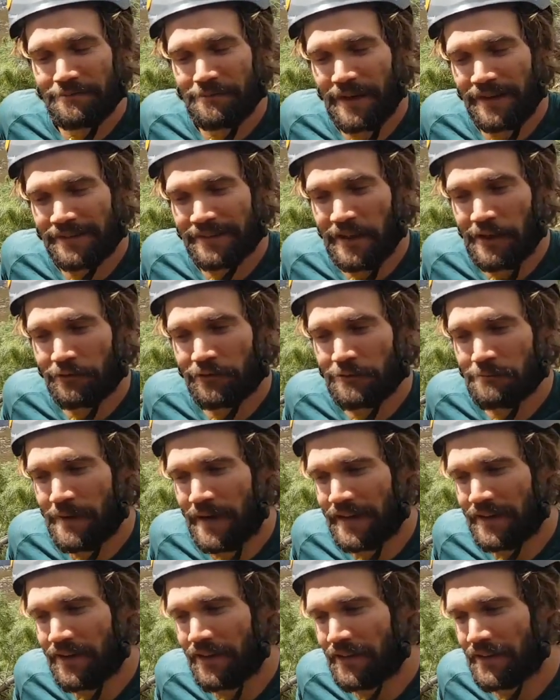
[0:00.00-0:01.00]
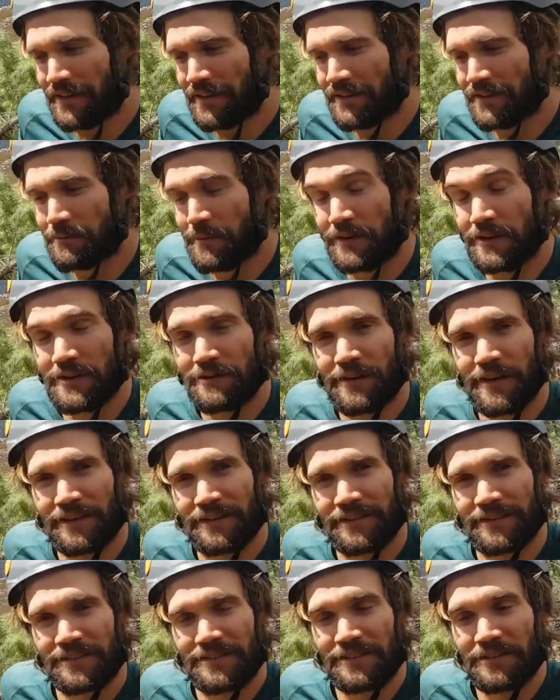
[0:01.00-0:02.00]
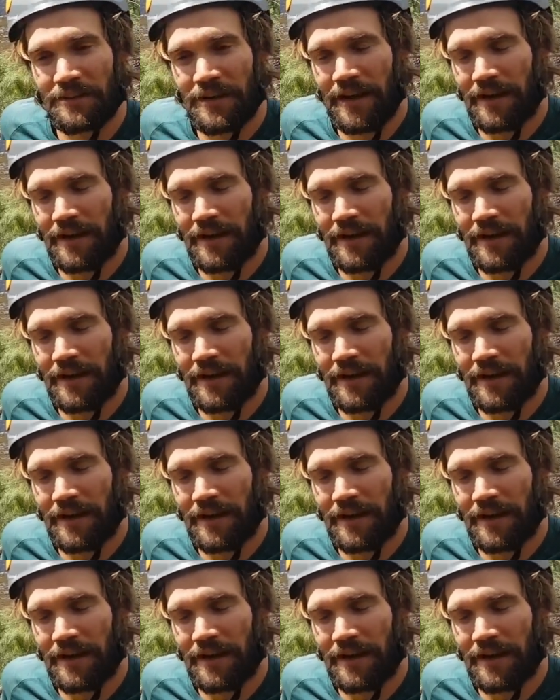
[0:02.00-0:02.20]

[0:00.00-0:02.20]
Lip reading: myself and my colleagues, many of us,